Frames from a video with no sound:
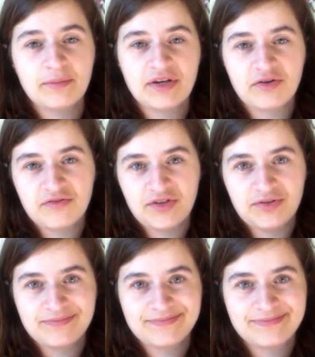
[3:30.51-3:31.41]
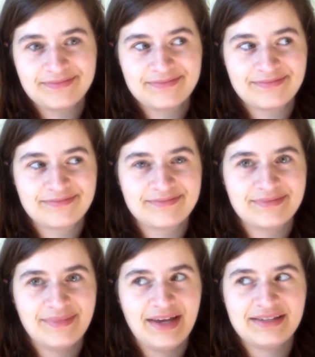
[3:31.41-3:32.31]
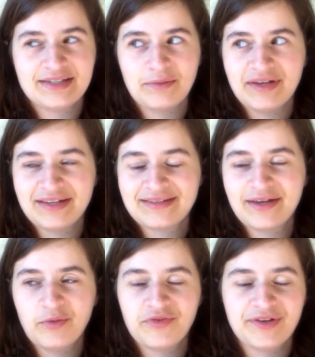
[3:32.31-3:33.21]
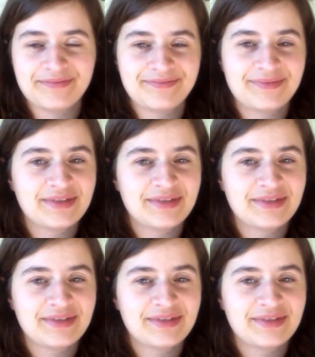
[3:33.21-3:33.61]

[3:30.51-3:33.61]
a mini review at some length, hopefully,